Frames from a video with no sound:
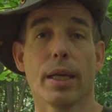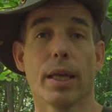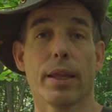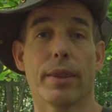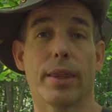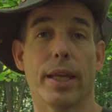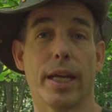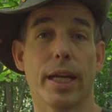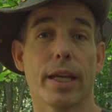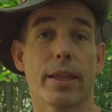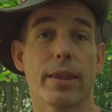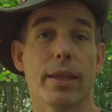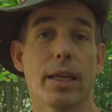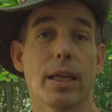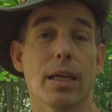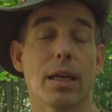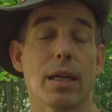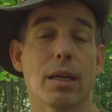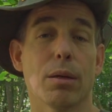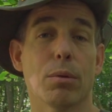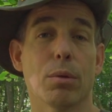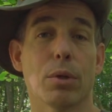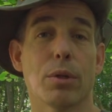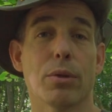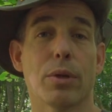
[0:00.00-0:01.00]
The next thing
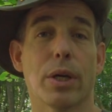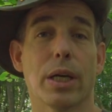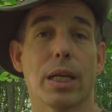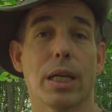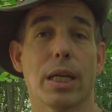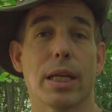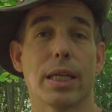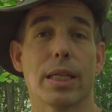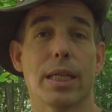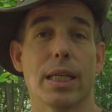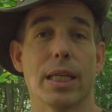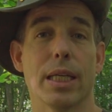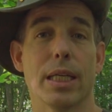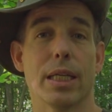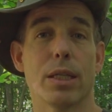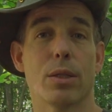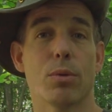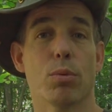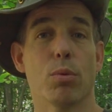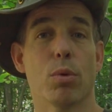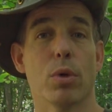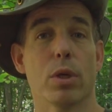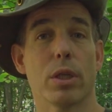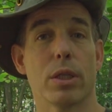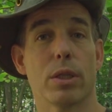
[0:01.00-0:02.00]
I want to highlight is
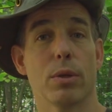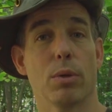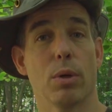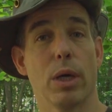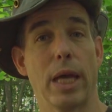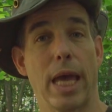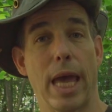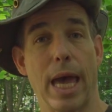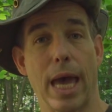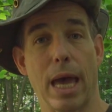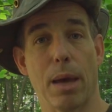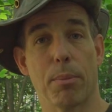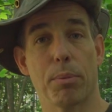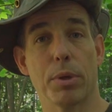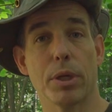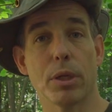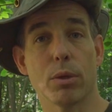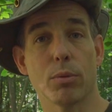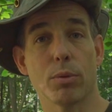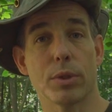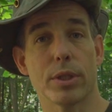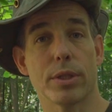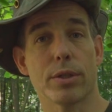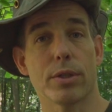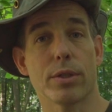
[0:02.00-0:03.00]
what
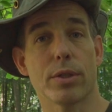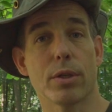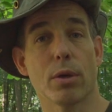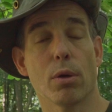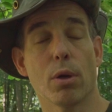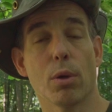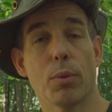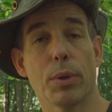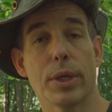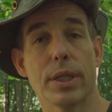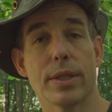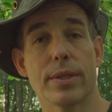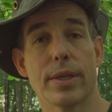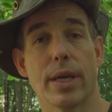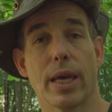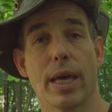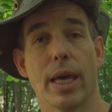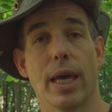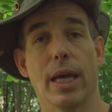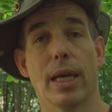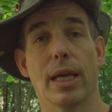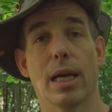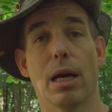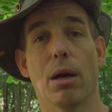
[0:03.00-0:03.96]
happened with the SolarWinds hack,